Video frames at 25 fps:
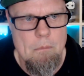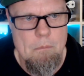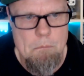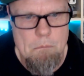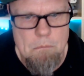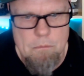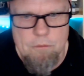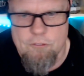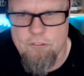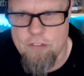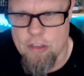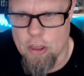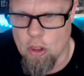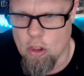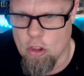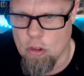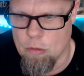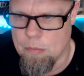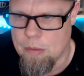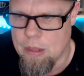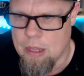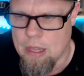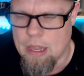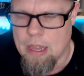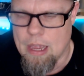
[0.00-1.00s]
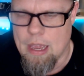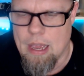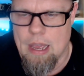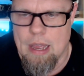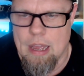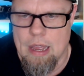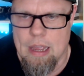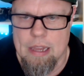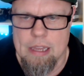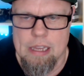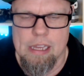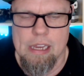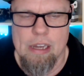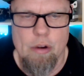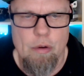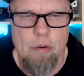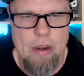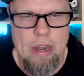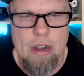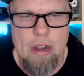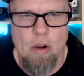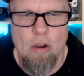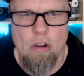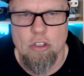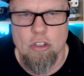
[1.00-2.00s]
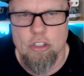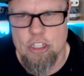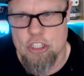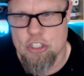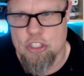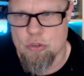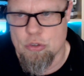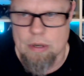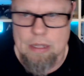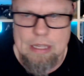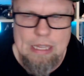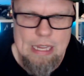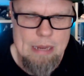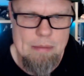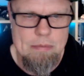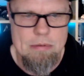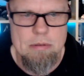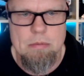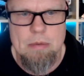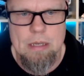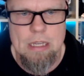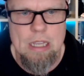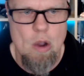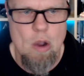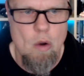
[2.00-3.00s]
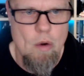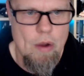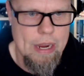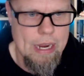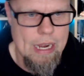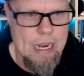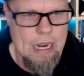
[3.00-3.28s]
film, you know, it all just sort of keeps me going.